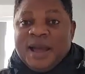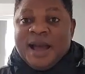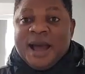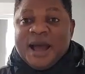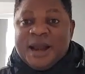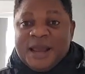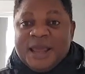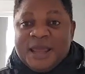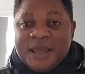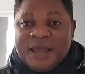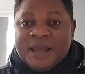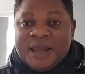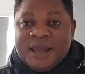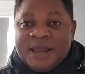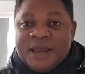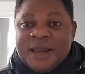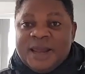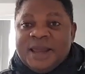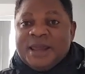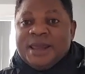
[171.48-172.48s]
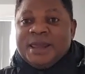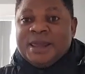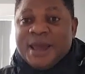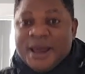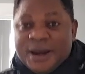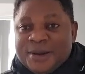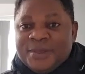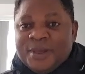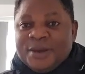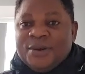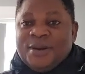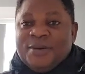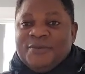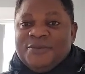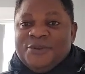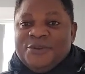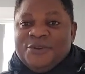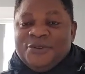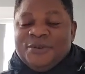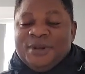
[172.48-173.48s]
And again, here is another
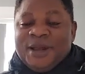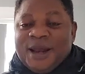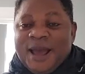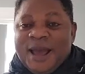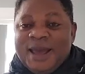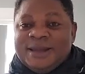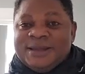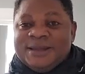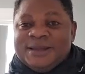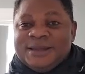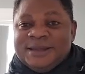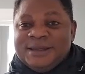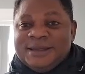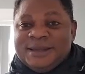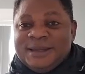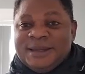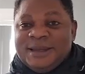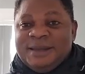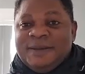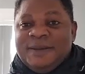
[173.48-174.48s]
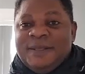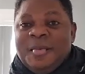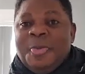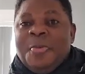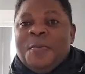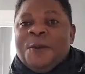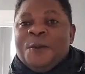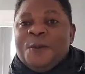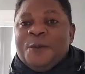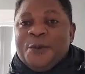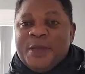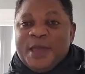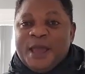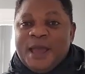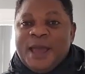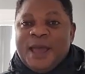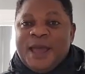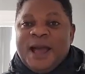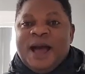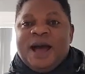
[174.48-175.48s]
video that I did
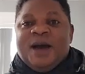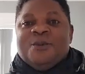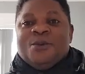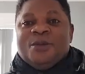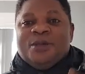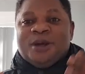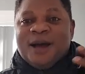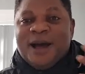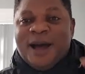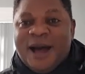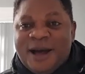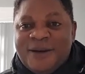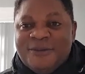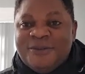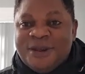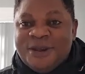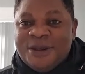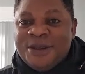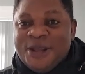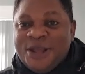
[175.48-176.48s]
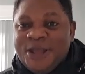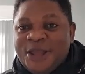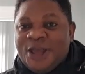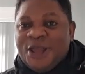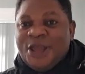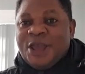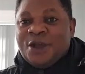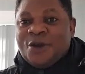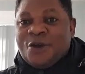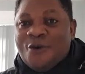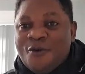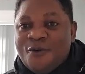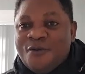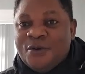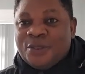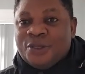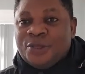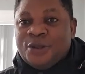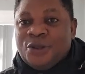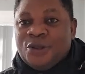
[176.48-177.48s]
where I was having a
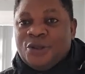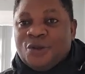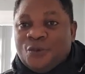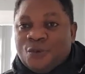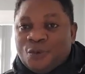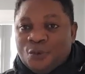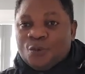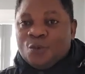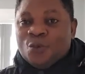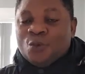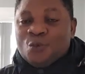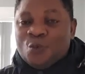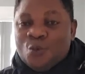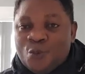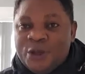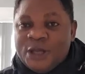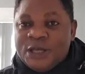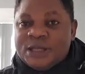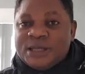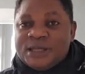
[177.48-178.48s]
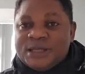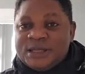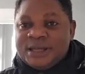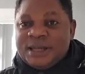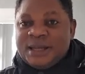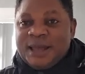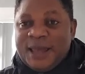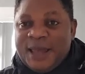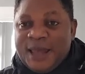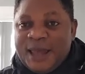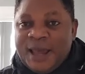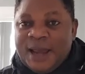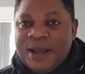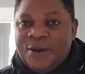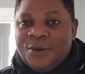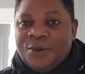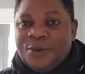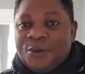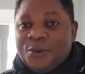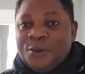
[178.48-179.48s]
conversation with
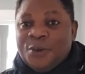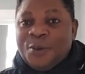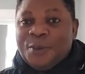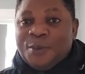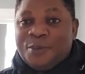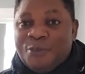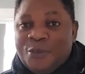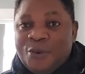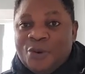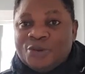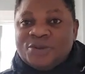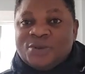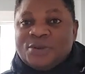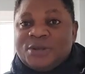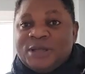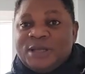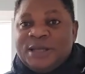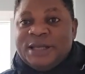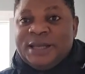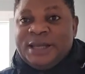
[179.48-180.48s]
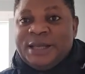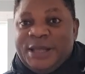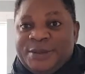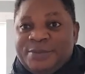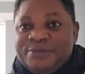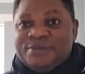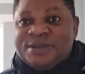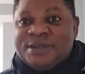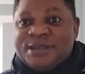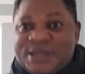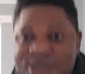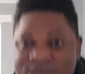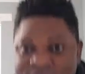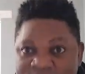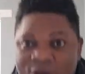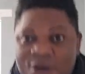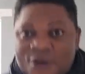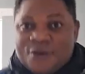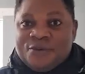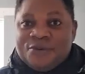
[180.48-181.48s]
Elon Musk
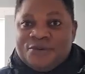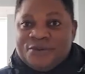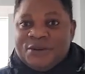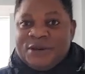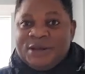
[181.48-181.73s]
himself.